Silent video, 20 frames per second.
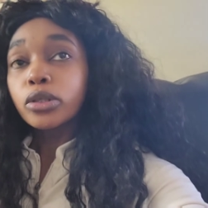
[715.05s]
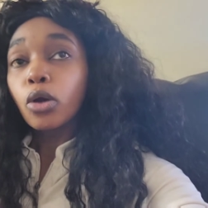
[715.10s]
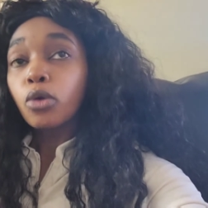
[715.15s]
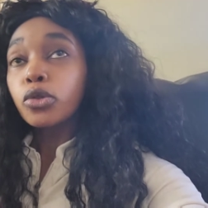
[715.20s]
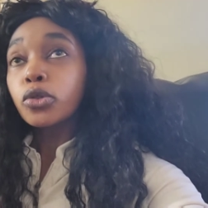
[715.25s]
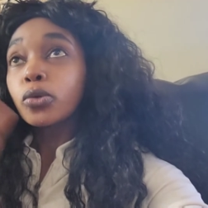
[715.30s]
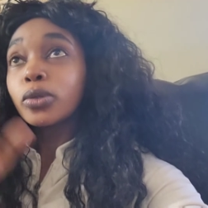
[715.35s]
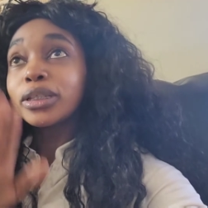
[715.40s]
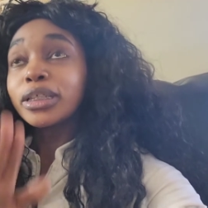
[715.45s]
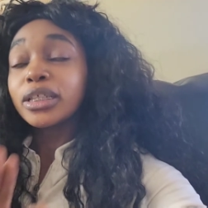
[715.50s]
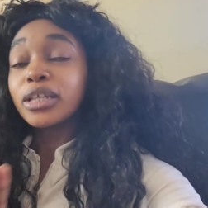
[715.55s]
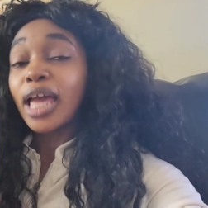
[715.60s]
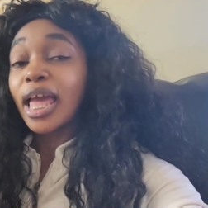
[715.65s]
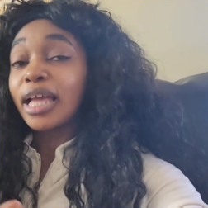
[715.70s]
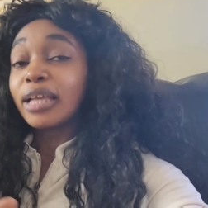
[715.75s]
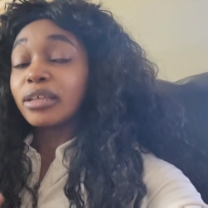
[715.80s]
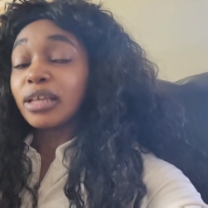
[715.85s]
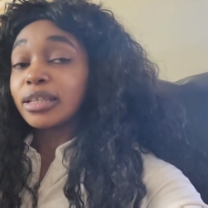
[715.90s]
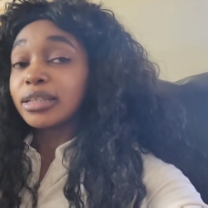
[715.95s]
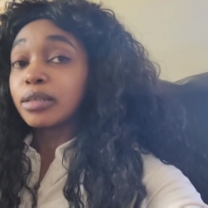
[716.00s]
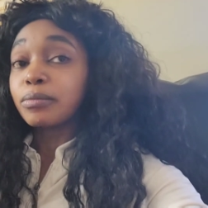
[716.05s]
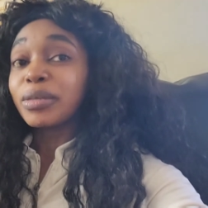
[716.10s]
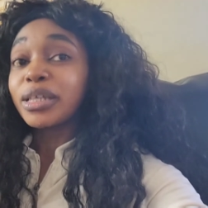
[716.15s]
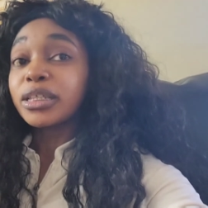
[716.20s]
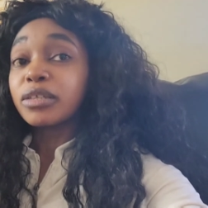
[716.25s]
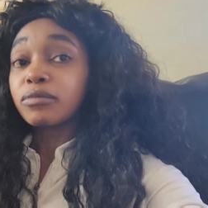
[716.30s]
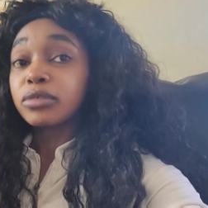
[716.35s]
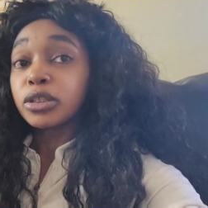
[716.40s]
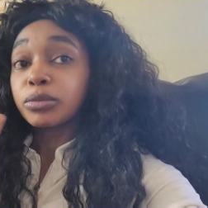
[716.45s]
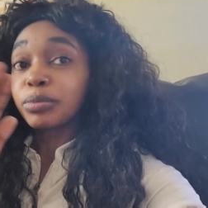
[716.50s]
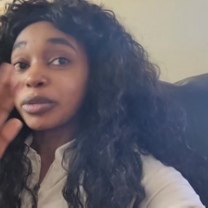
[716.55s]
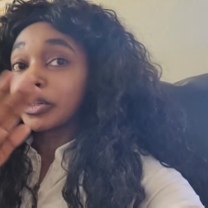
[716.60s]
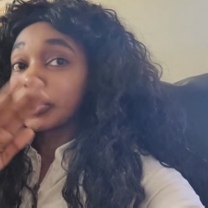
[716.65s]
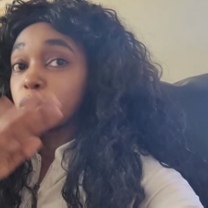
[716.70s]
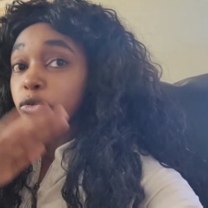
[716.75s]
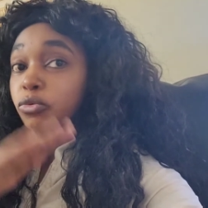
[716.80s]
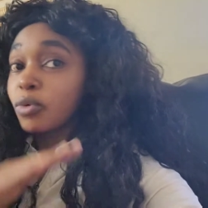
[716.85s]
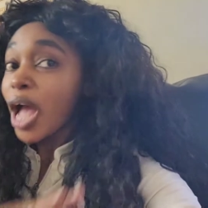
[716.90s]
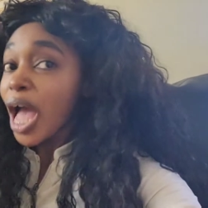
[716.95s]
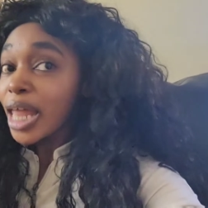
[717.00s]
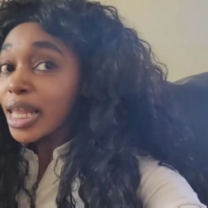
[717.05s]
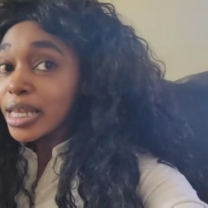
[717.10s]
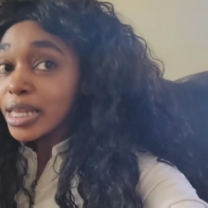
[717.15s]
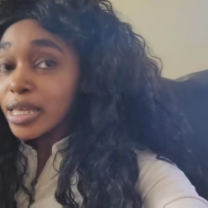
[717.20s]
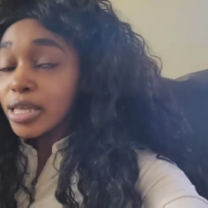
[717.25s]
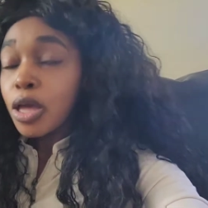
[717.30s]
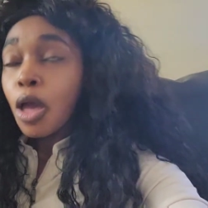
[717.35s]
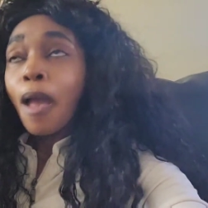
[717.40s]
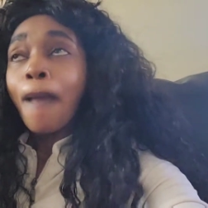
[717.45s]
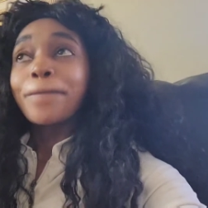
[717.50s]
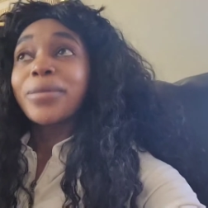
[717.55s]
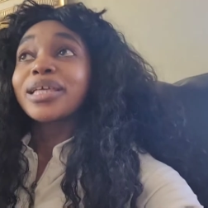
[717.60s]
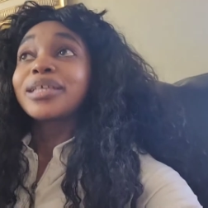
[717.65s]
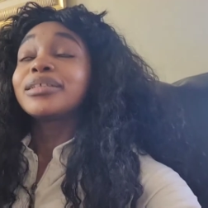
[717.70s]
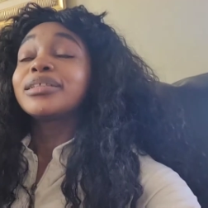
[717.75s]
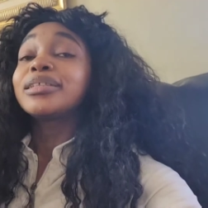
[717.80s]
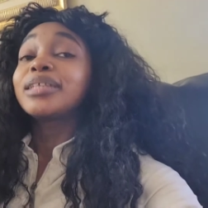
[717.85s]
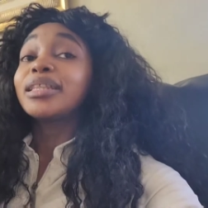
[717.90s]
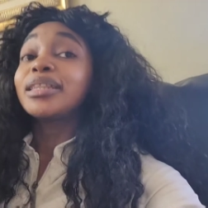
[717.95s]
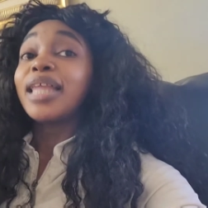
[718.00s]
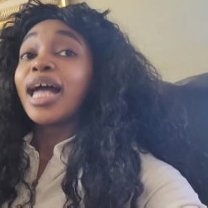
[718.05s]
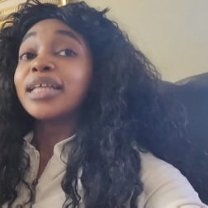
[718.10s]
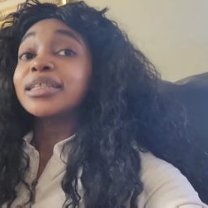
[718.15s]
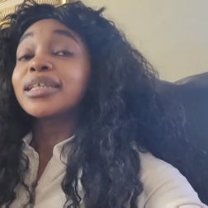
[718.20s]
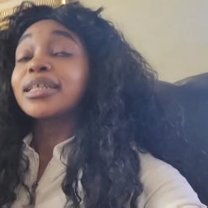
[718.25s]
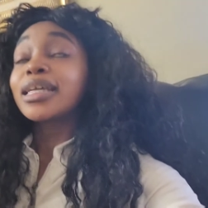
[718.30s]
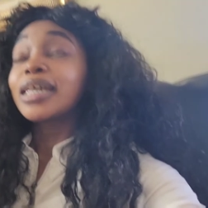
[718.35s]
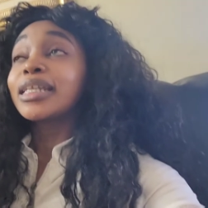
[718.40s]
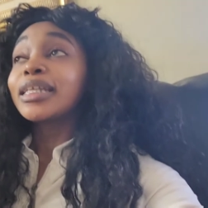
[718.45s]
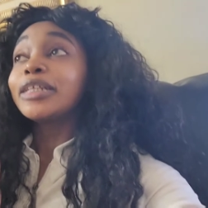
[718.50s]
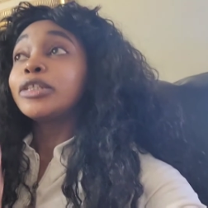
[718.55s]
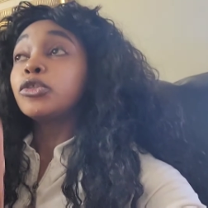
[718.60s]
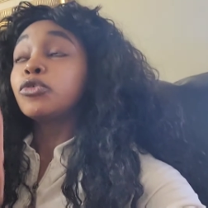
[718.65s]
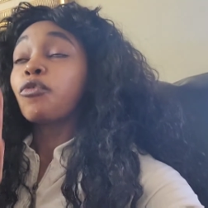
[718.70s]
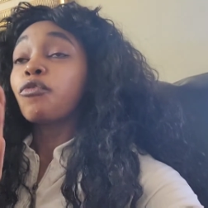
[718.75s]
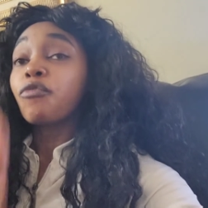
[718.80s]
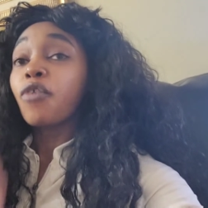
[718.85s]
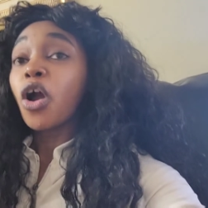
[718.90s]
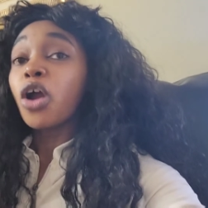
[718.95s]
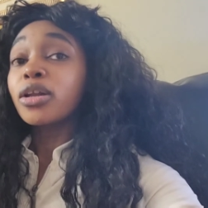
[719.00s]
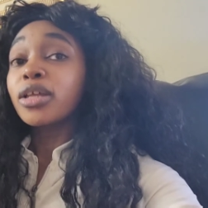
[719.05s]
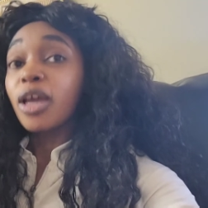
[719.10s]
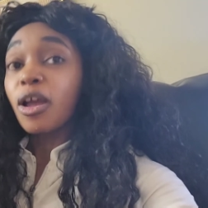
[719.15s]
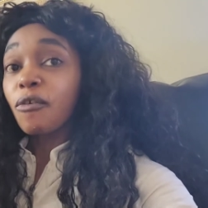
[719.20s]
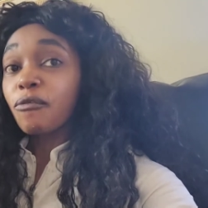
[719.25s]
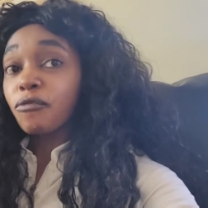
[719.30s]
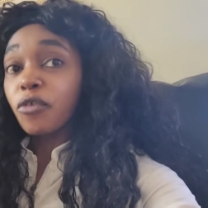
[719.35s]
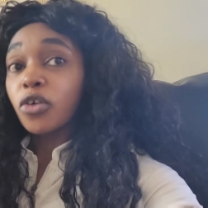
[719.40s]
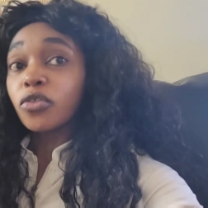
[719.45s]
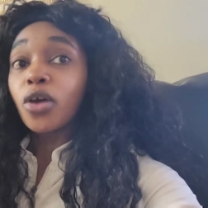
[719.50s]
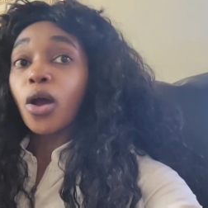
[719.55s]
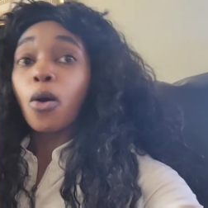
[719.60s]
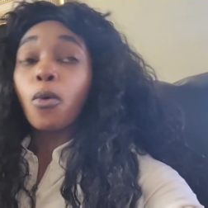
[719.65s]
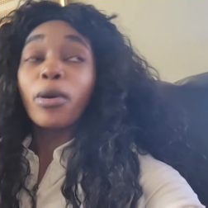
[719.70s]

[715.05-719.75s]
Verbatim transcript: Don't use it as a means of spirituality because then that's going to lead you farther and farther